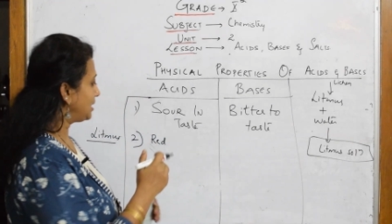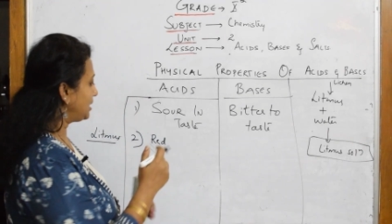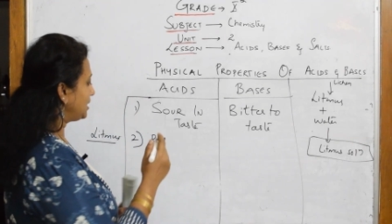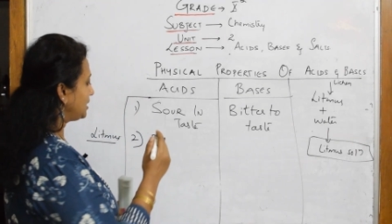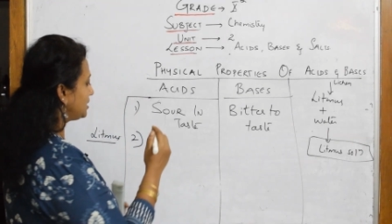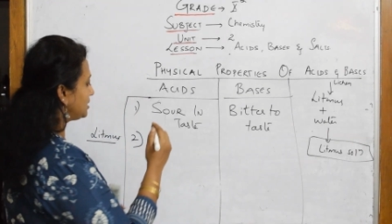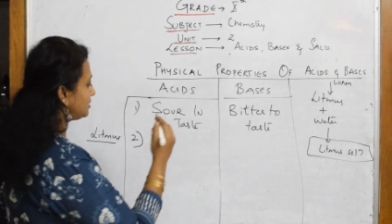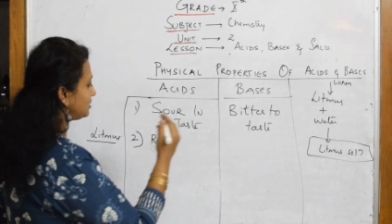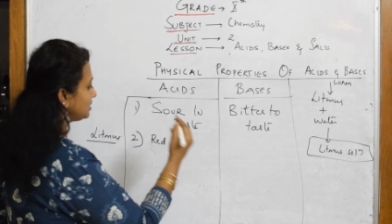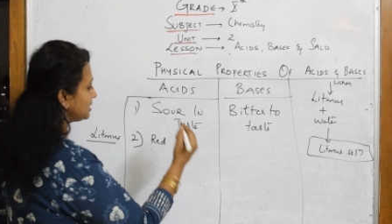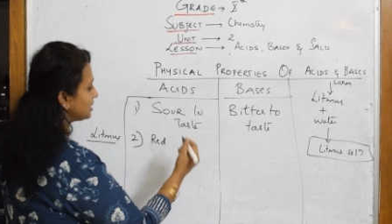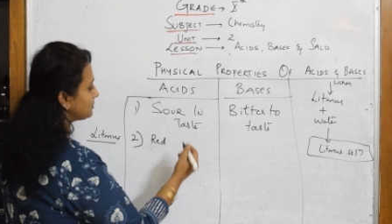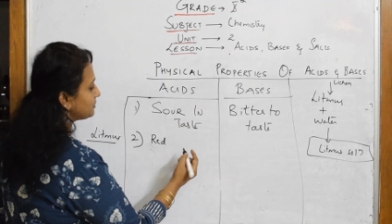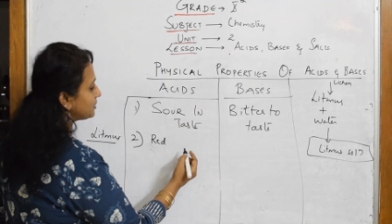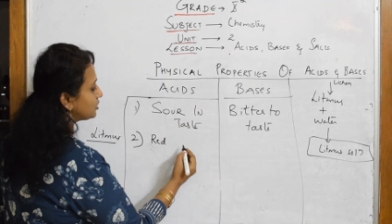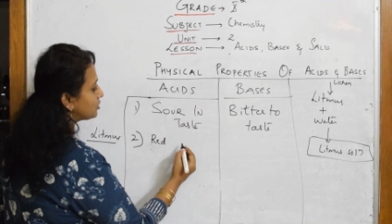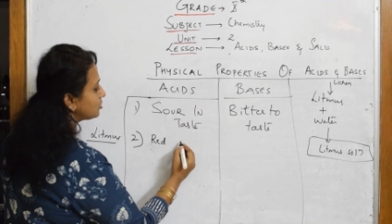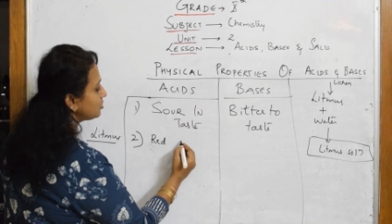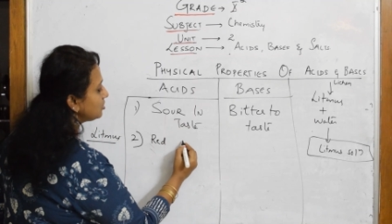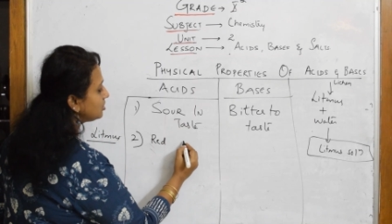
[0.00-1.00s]
Here let me
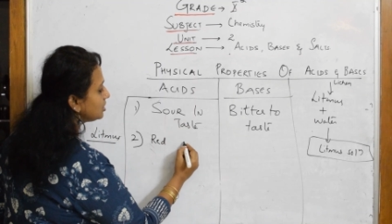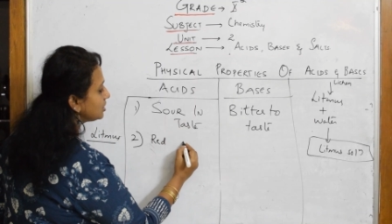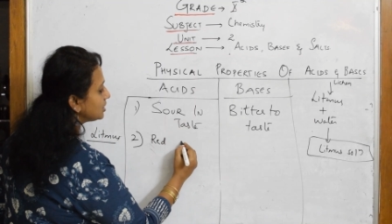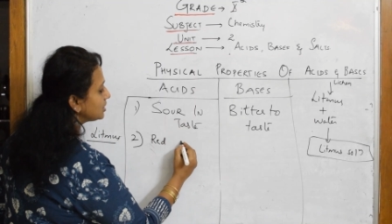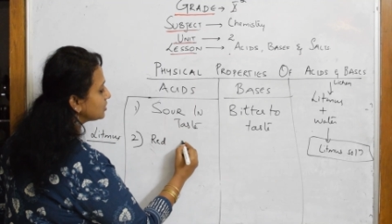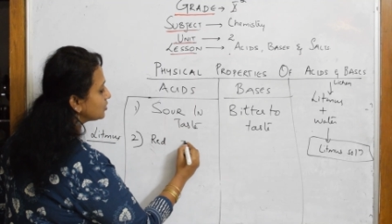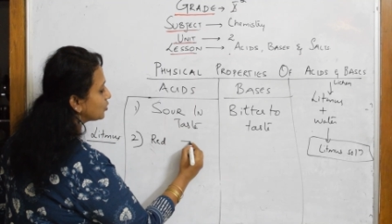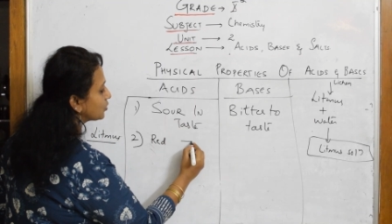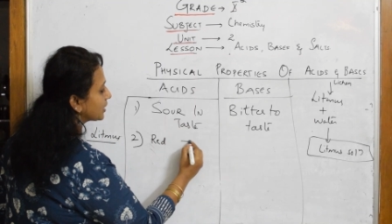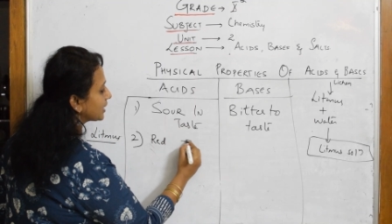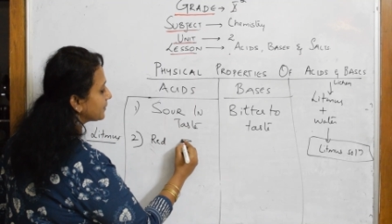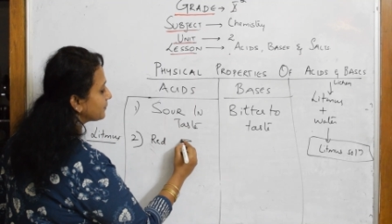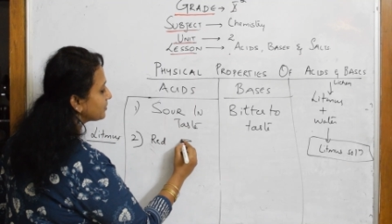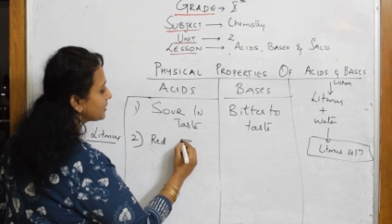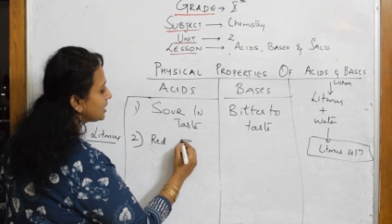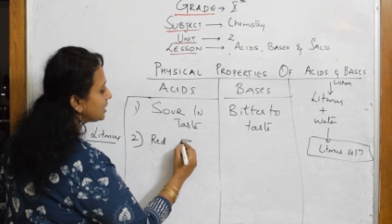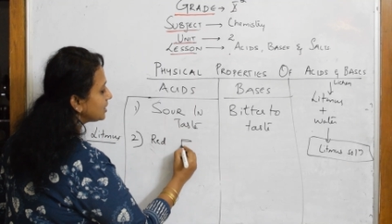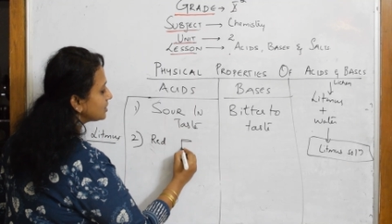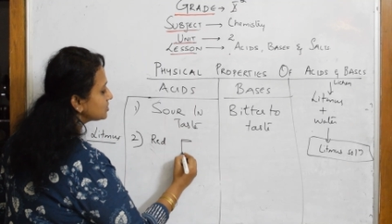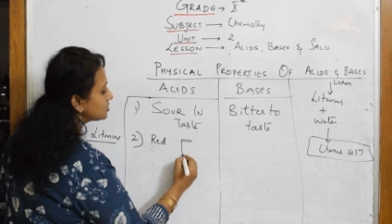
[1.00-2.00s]
draw, okay.
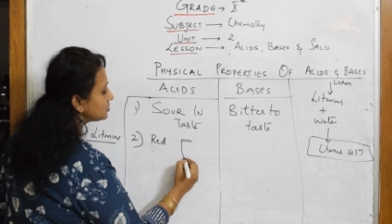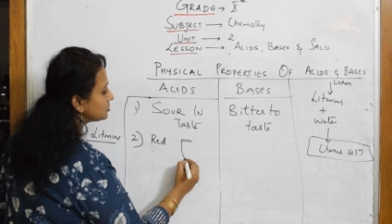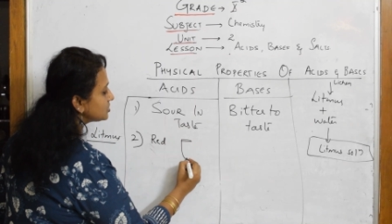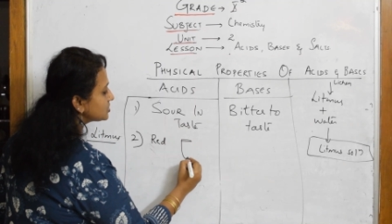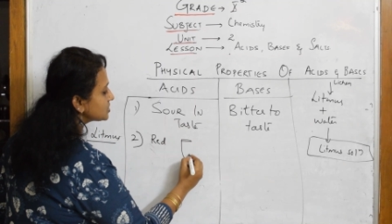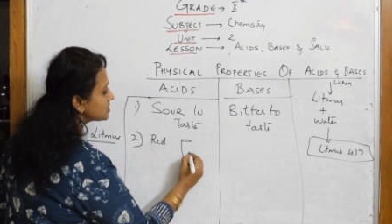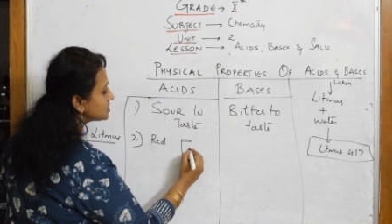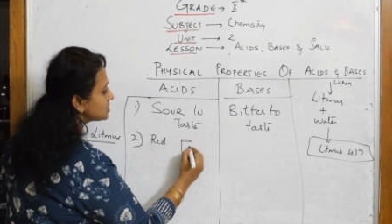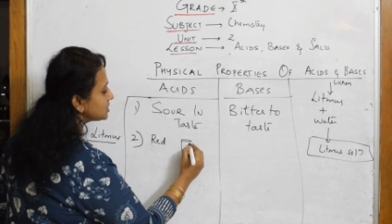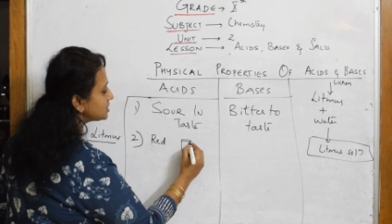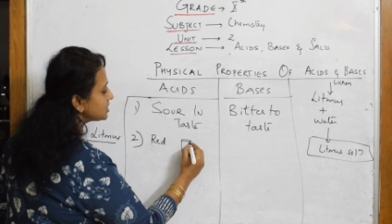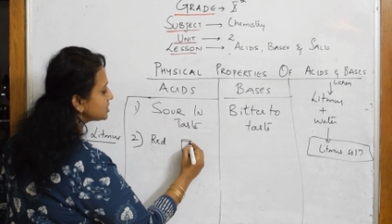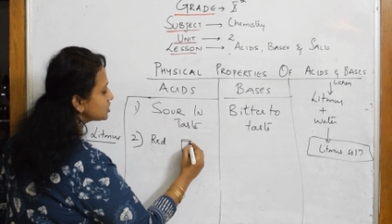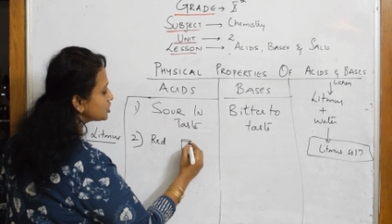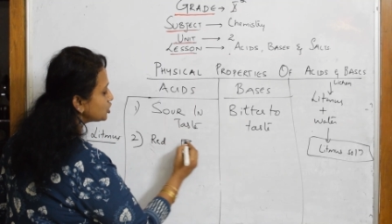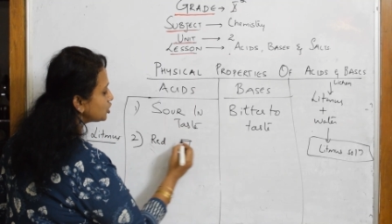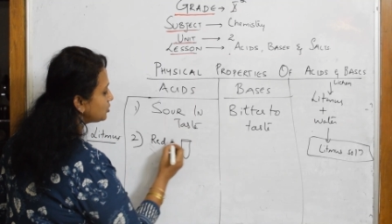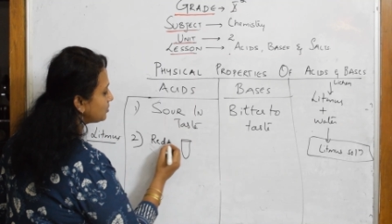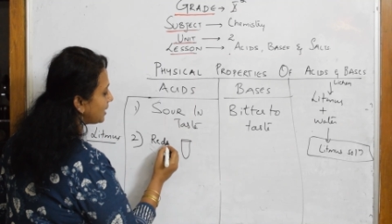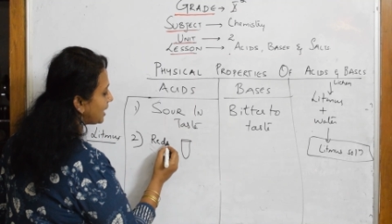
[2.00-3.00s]
So this is a test
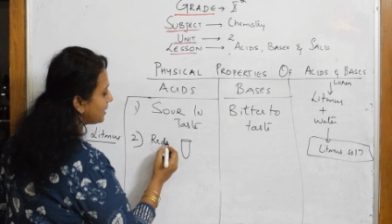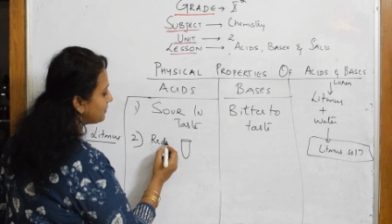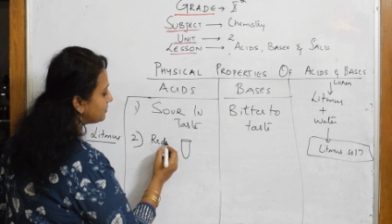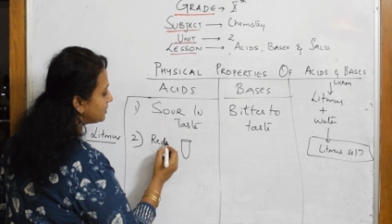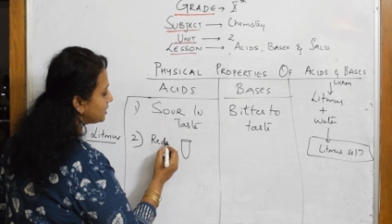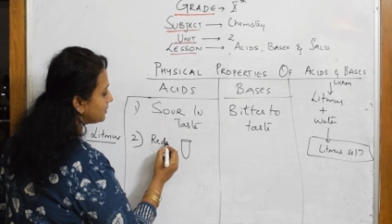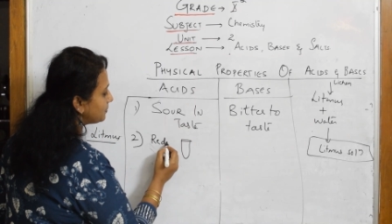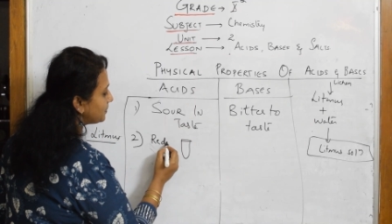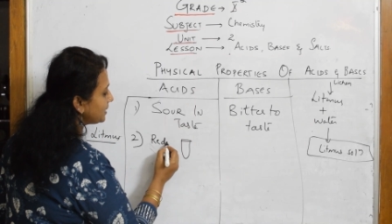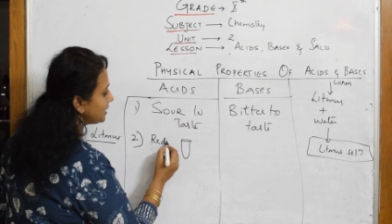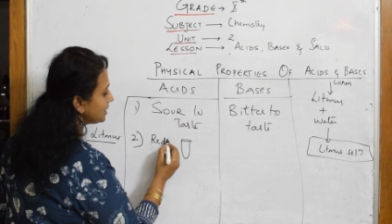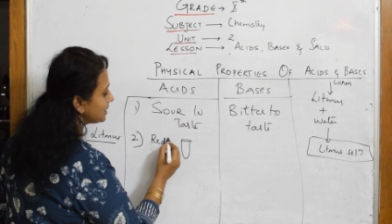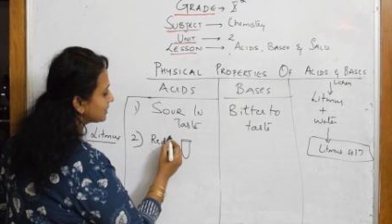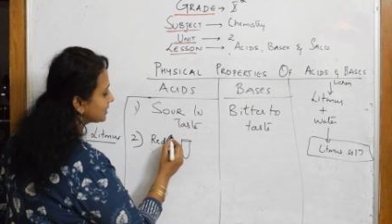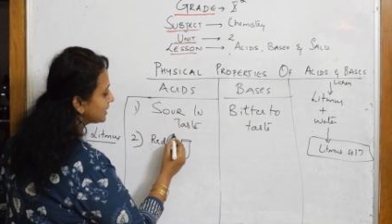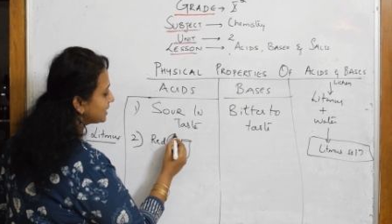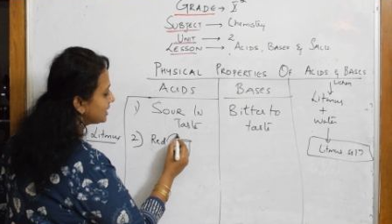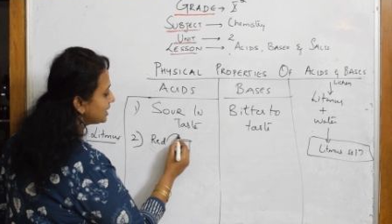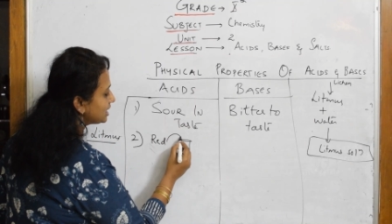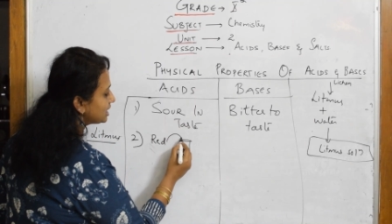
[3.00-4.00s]
tube, I am dipping
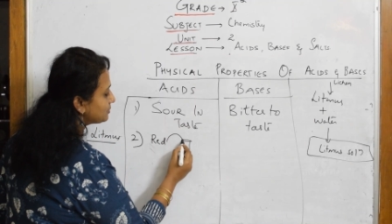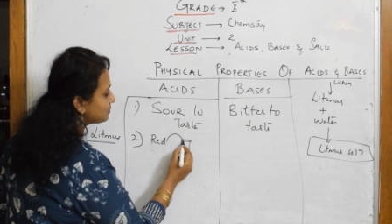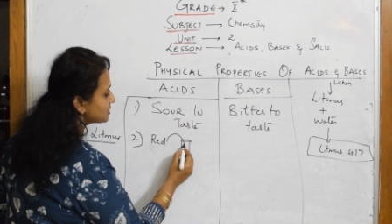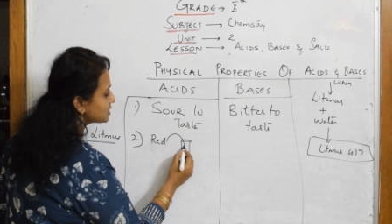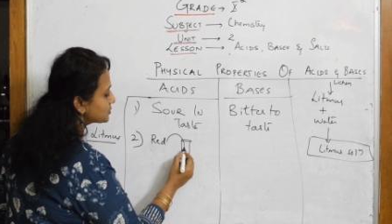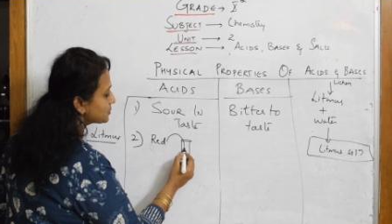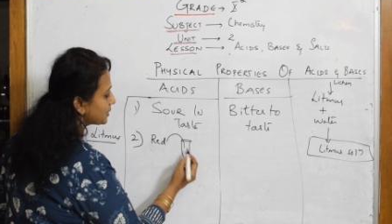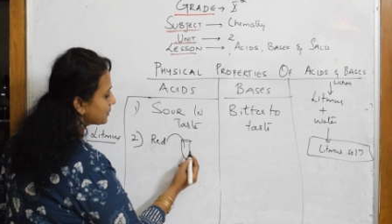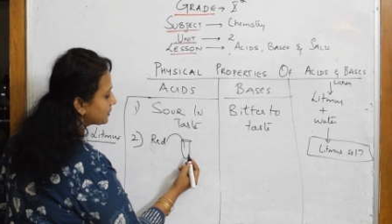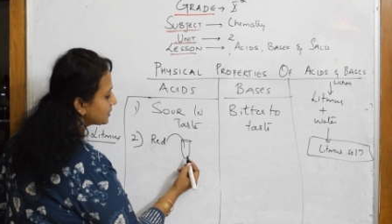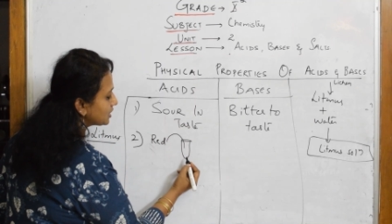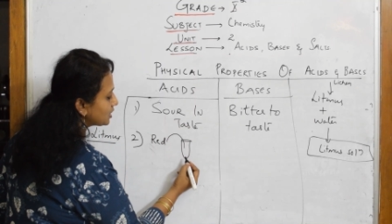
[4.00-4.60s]
red litmus paper.